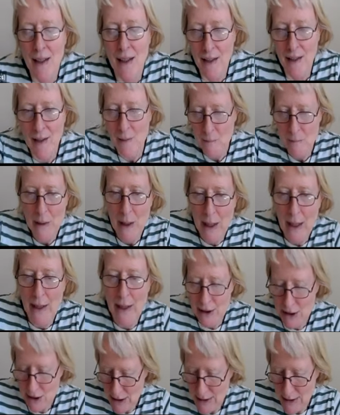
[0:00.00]
um,
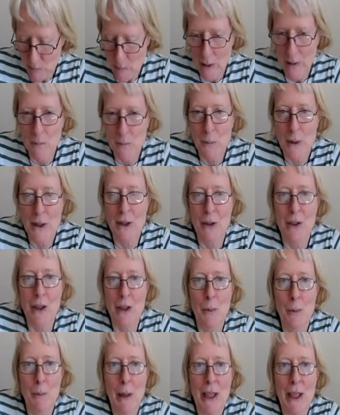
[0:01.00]
actually we could
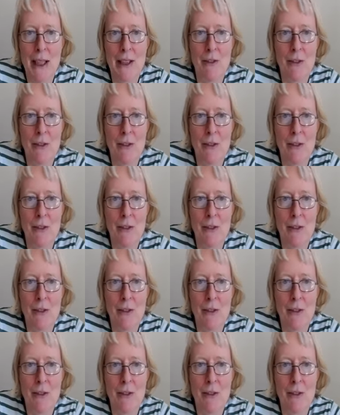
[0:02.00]
go back